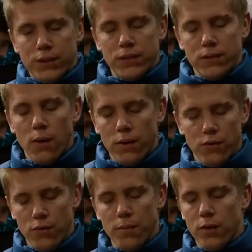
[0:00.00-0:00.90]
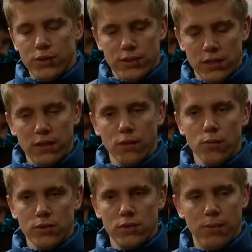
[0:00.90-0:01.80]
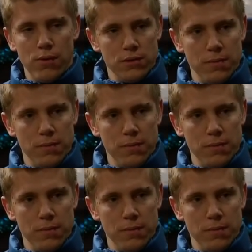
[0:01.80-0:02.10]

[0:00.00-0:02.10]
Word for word: were just going through the motions. I think they're almost as bored as